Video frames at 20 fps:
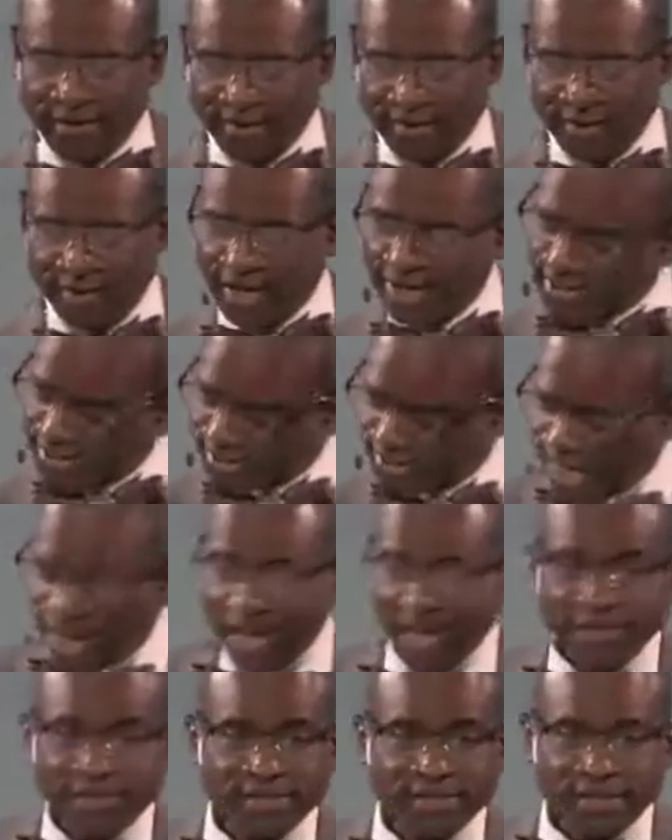It
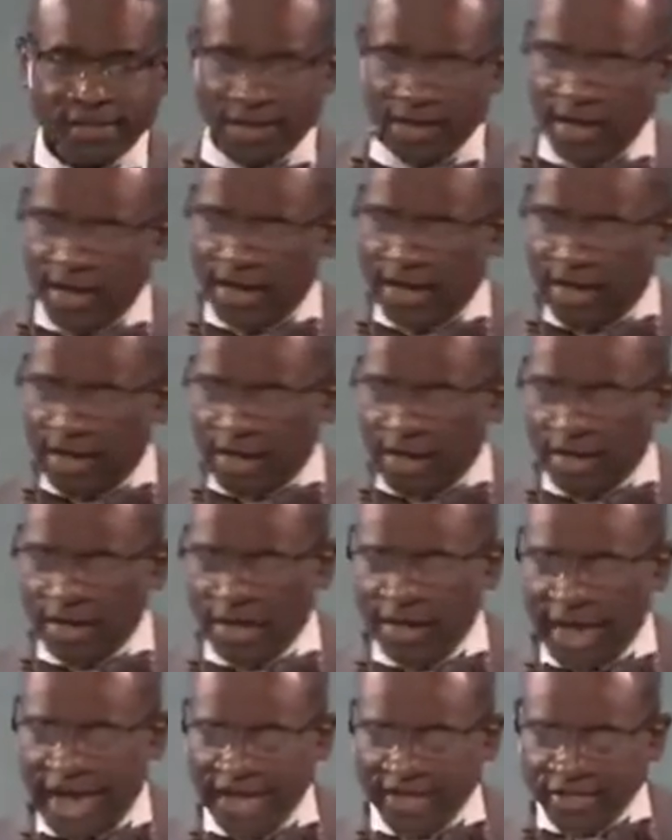says,
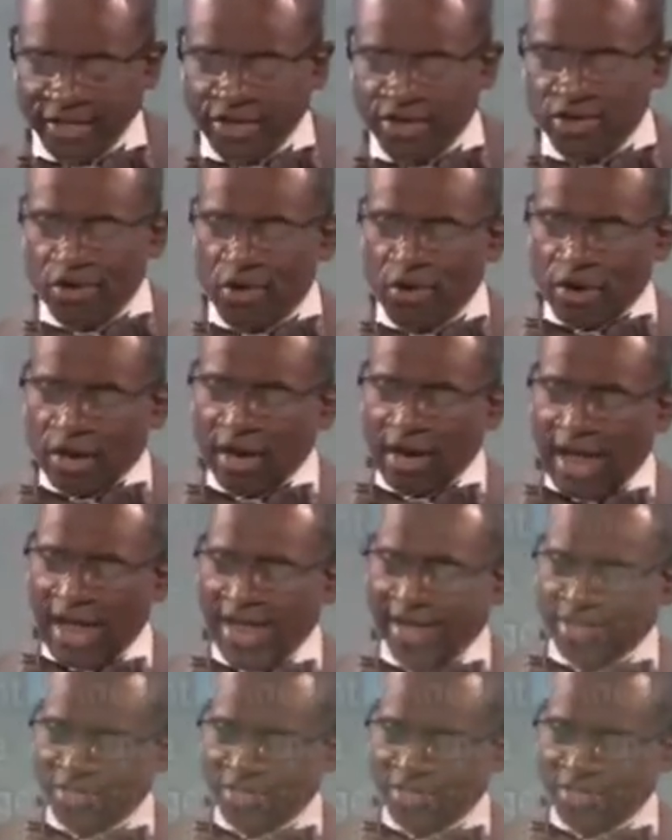let your light